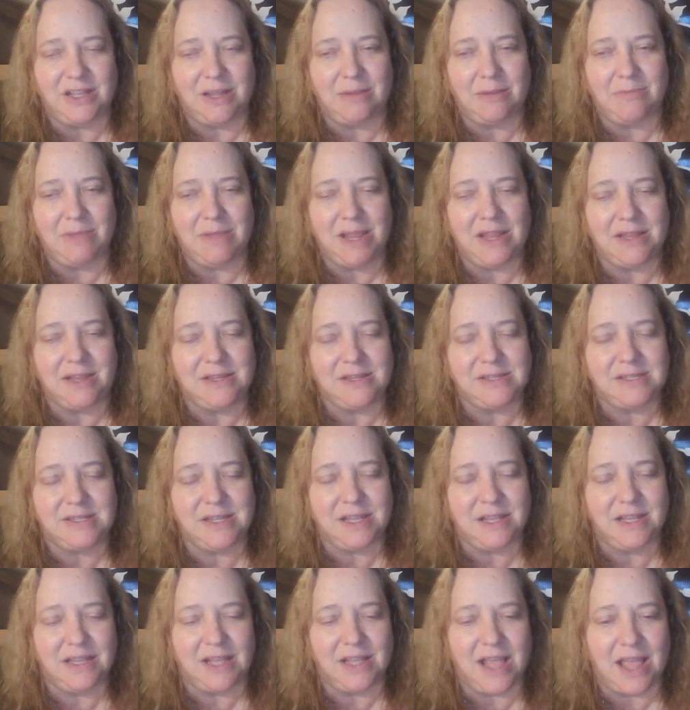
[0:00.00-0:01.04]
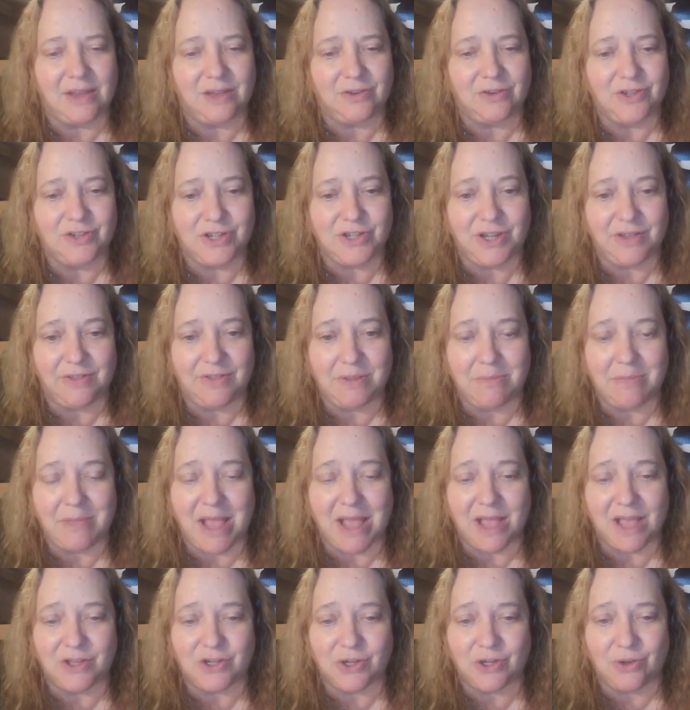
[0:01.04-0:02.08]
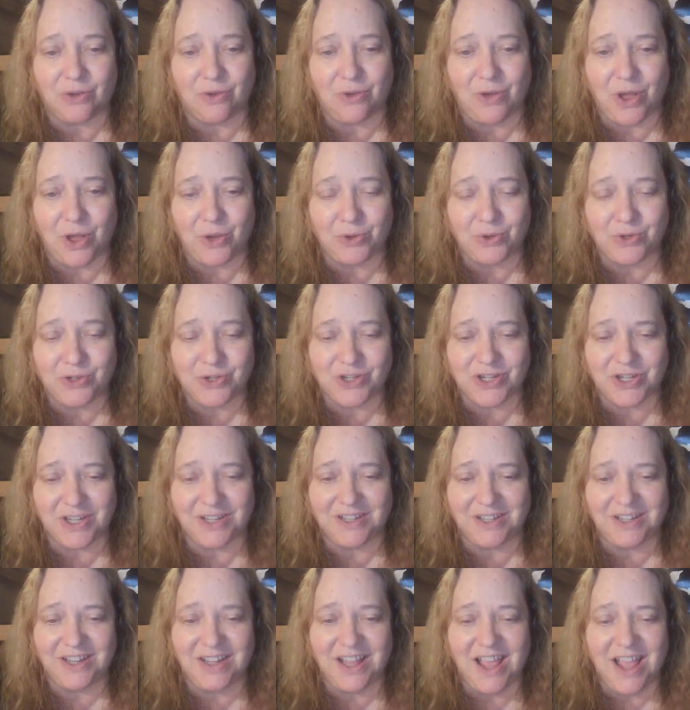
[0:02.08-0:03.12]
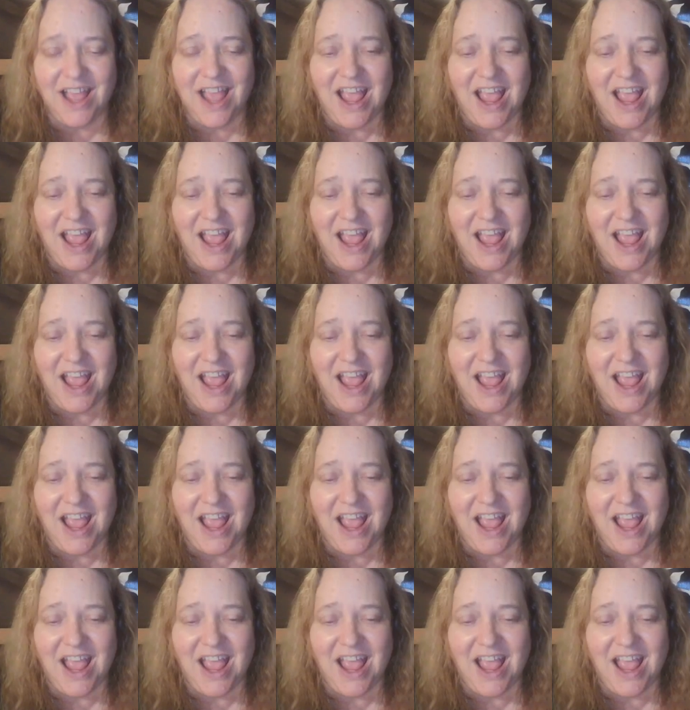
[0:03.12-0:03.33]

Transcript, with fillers: the amazing energy of the magical ocean,